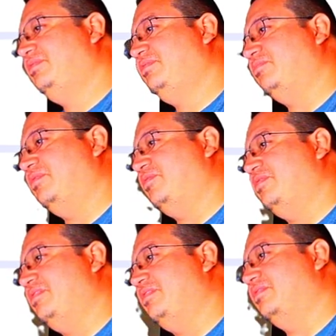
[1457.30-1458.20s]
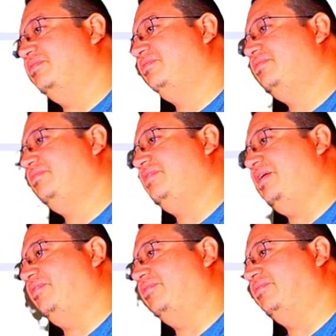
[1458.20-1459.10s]
with the uh,
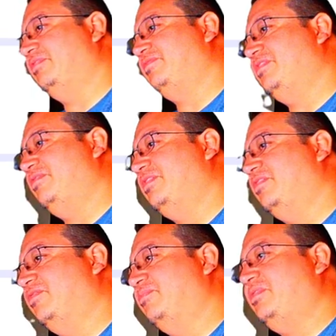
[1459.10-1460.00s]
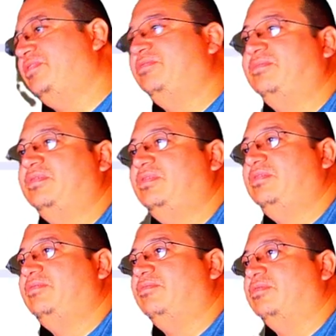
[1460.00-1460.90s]
outer left area on the bottom.
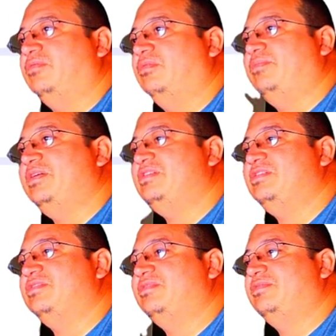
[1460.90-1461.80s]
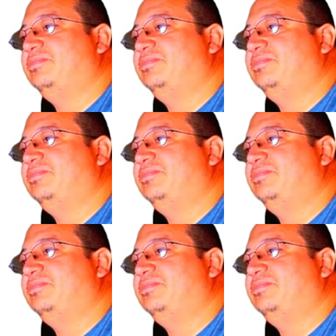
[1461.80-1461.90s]
We're going to paste it.